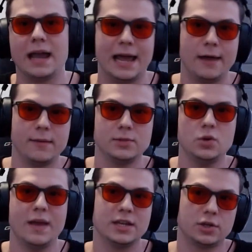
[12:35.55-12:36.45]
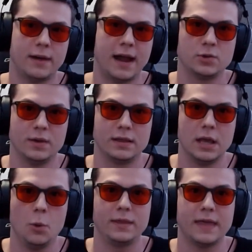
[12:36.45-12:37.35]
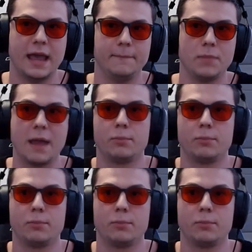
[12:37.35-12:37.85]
allow them to interact with a